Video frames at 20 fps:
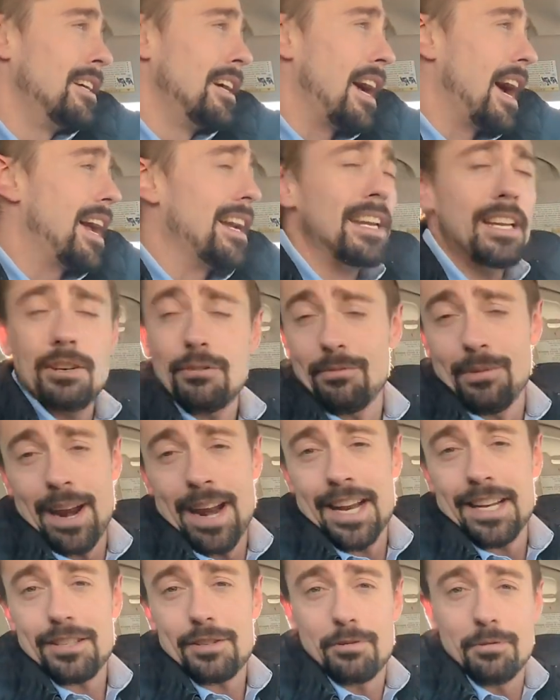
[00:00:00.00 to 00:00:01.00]
I need to
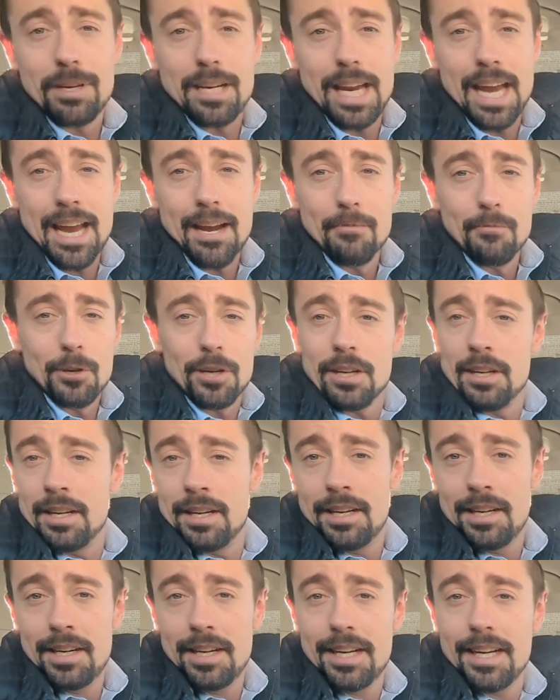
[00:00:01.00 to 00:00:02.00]
rant to a camera.
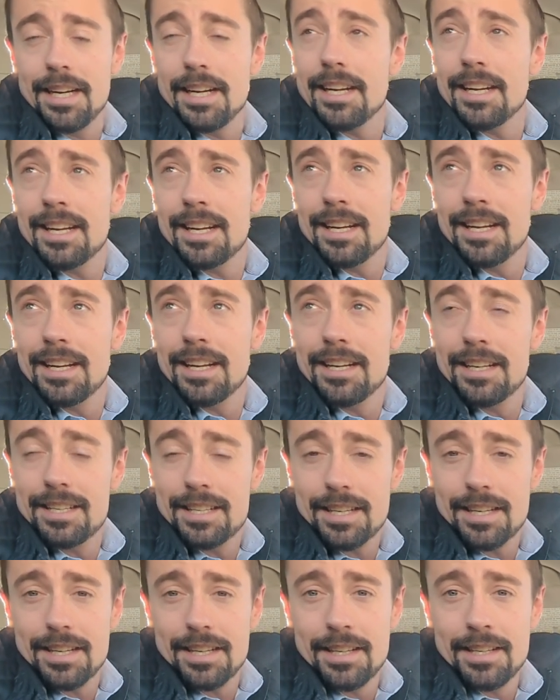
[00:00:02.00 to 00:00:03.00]
And
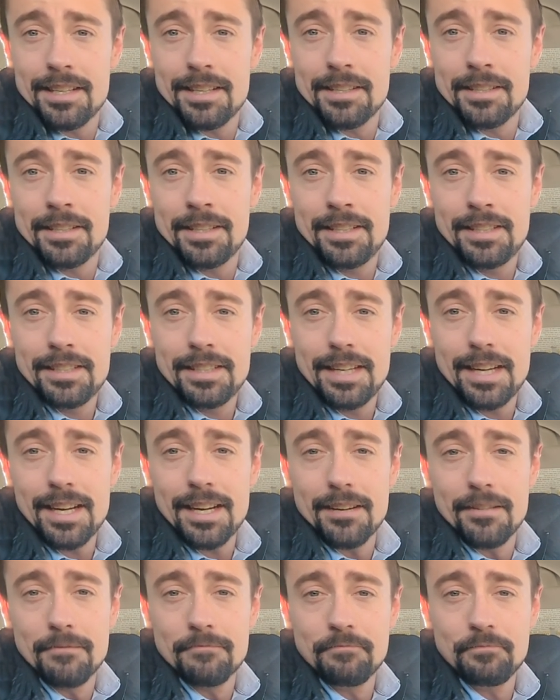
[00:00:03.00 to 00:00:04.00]
uh,
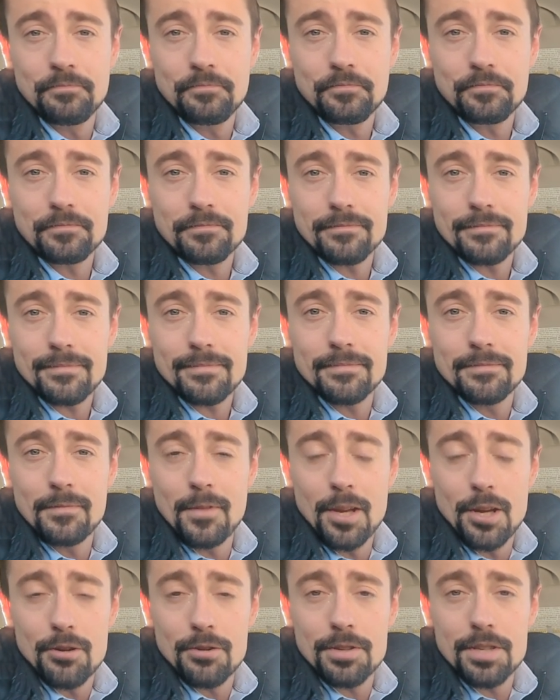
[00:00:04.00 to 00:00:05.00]
yeah,
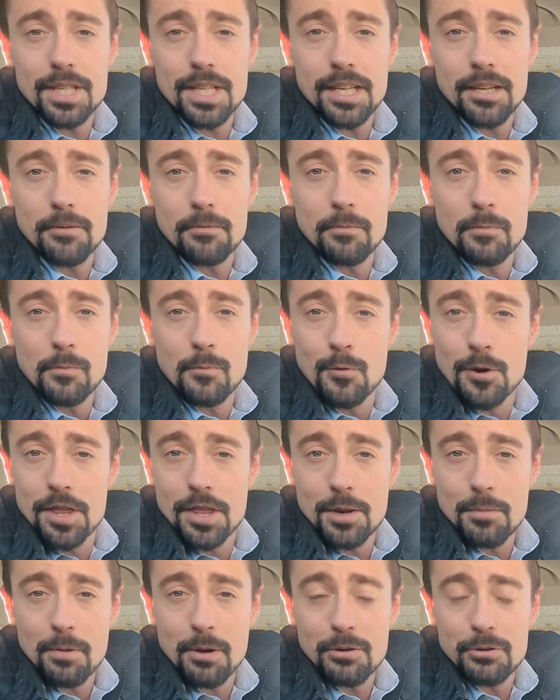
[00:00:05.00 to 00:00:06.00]
you'll see them when
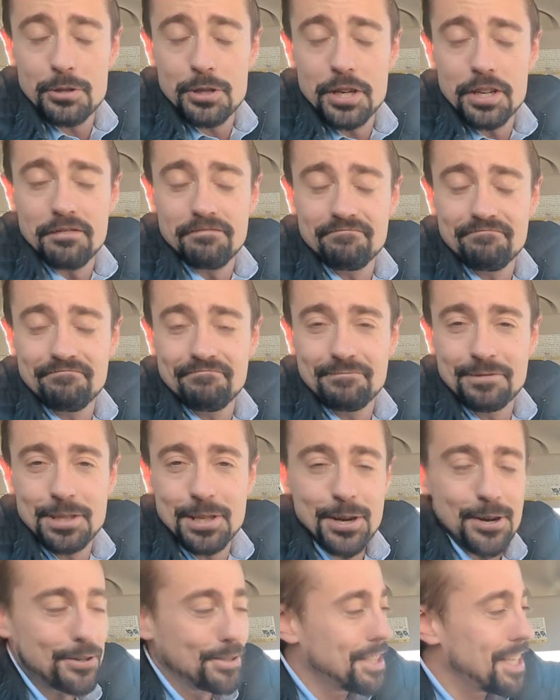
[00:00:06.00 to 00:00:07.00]
they're posted.
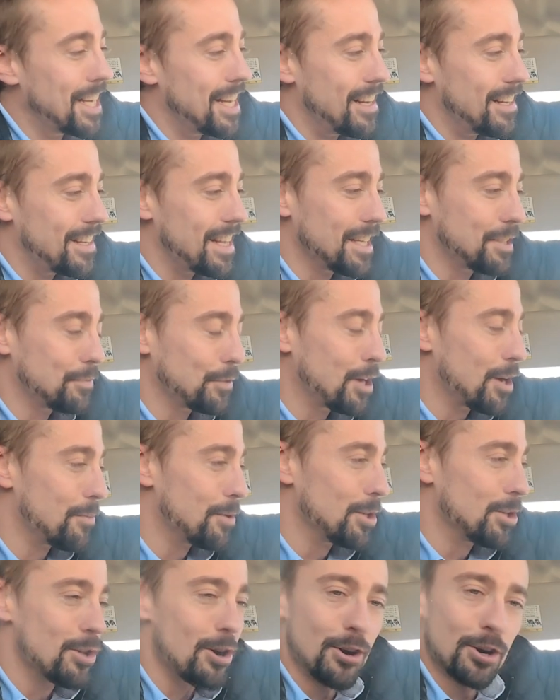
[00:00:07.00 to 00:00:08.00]
So thanks for coming
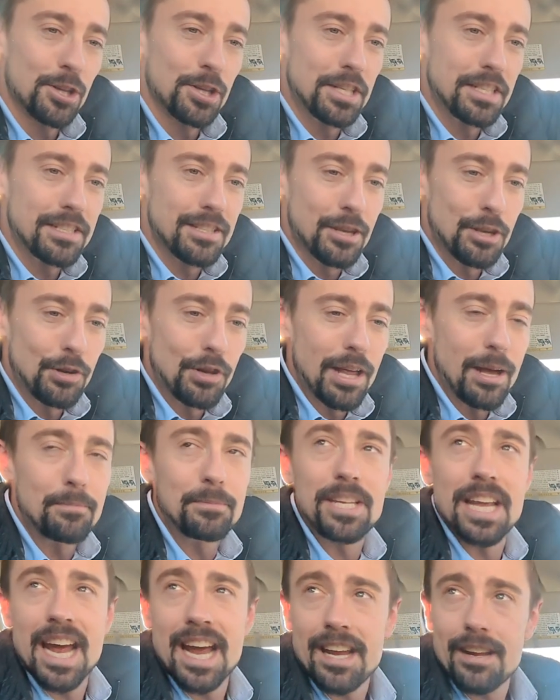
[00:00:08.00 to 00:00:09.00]
along on this little
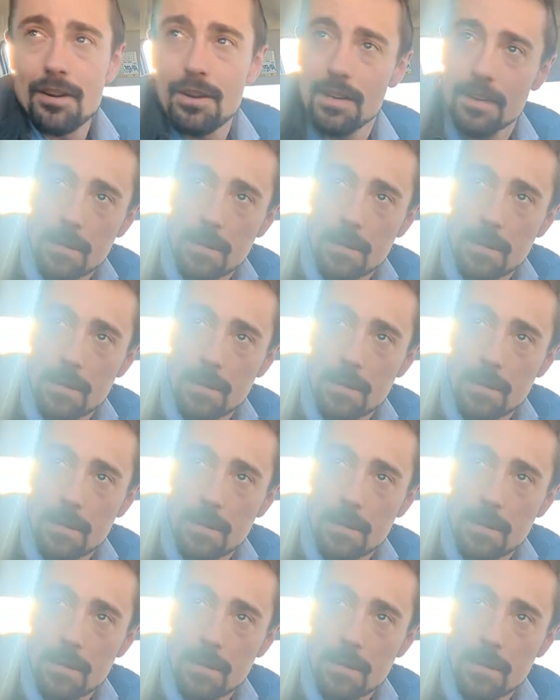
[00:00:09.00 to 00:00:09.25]
update.